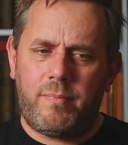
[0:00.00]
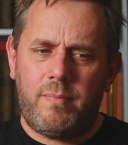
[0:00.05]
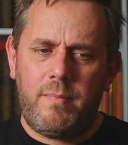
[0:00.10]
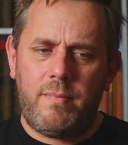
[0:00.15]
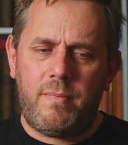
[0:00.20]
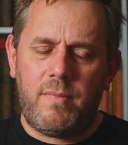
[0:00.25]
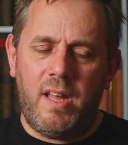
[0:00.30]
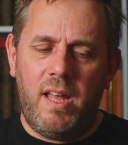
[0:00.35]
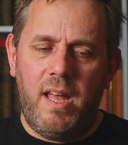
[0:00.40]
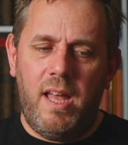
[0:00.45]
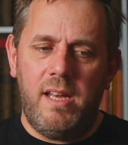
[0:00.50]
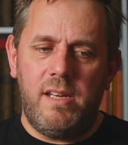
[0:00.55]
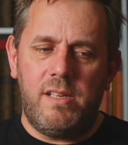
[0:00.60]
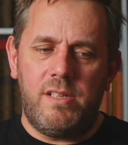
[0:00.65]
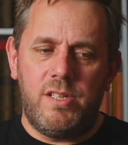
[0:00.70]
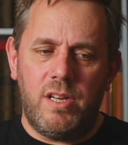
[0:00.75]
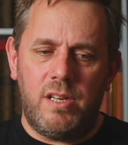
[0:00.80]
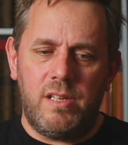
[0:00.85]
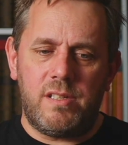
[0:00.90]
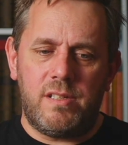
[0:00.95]
It
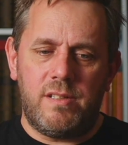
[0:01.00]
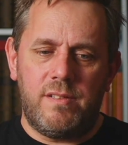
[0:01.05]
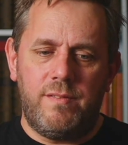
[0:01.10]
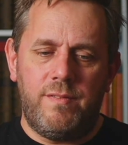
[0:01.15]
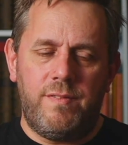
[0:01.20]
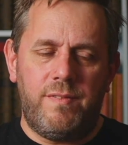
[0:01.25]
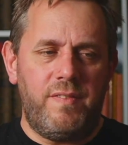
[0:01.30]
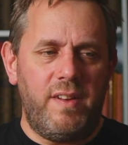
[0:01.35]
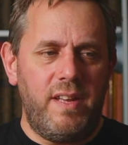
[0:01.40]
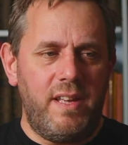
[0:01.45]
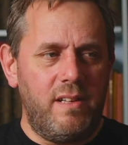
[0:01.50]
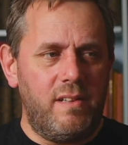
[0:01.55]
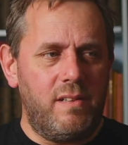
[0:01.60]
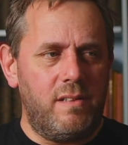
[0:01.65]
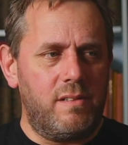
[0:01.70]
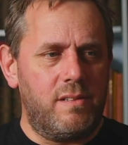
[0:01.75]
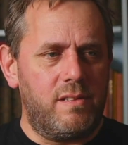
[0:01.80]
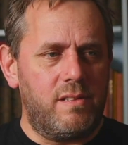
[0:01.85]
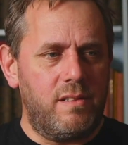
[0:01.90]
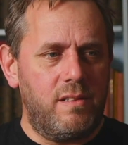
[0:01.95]
just
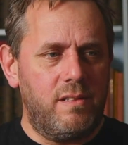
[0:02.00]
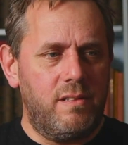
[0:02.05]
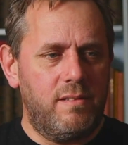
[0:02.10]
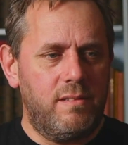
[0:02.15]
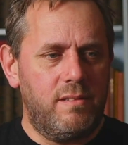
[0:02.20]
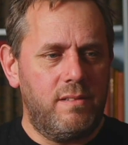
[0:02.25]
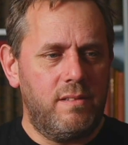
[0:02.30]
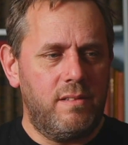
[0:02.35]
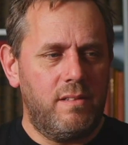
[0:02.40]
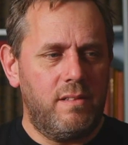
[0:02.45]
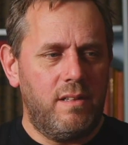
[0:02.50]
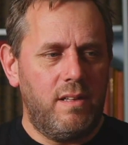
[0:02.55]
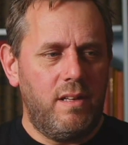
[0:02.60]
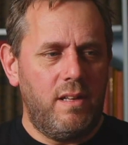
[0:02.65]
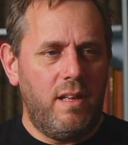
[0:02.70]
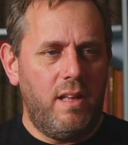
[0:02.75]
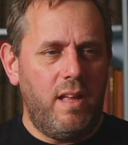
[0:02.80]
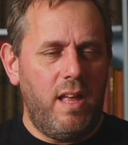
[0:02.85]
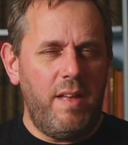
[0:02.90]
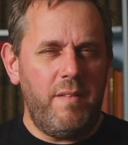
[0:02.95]
feels
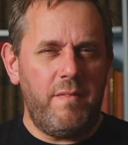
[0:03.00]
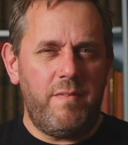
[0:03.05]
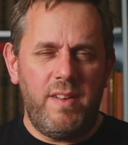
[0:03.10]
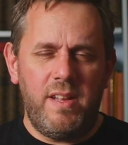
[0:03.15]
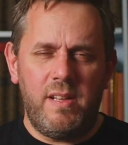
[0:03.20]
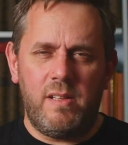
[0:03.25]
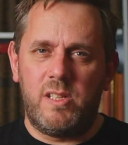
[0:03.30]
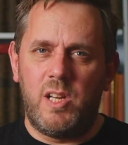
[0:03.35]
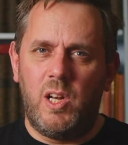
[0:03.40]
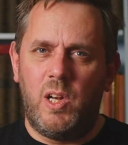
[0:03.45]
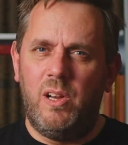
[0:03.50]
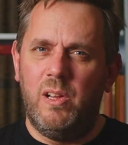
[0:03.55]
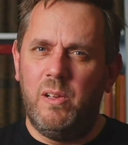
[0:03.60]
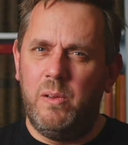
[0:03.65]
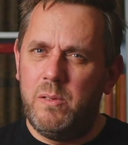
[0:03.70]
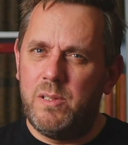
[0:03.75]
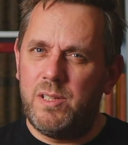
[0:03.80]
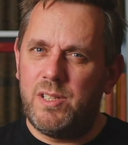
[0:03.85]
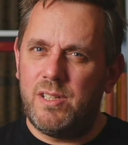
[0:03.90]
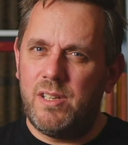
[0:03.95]

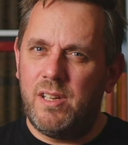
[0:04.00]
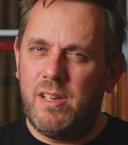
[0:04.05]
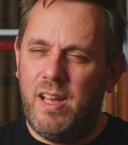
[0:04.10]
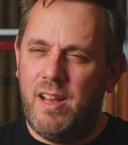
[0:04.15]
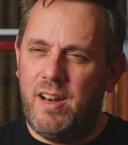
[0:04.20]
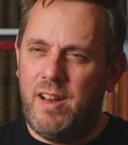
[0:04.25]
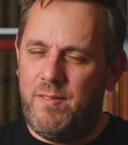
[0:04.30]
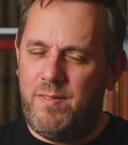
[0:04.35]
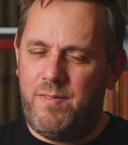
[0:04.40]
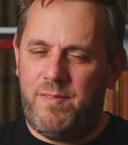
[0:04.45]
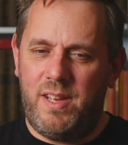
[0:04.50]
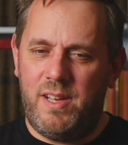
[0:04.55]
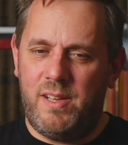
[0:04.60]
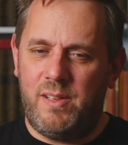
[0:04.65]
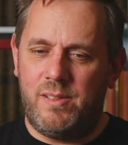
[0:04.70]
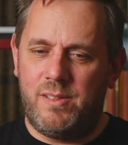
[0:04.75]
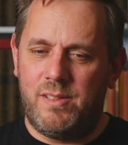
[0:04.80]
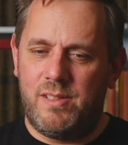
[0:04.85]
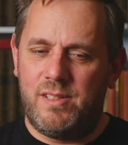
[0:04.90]
loose and it feels